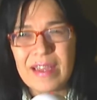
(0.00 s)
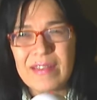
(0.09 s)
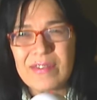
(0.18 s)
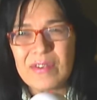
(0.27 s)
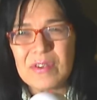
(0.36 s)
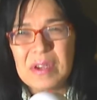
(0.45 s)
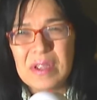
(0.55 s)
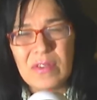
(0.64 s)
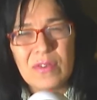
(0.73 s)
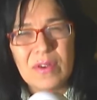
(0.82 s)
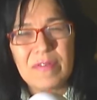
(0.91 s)
So you can
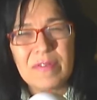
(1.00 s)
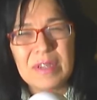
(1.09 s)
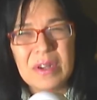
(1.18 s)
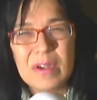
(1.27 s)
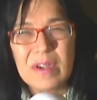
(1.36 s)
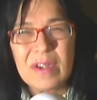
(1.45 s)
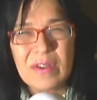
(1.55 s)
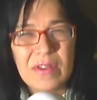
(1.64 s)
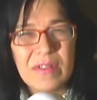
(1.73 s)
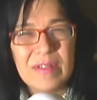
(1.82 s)
sort of, you know, you could go to,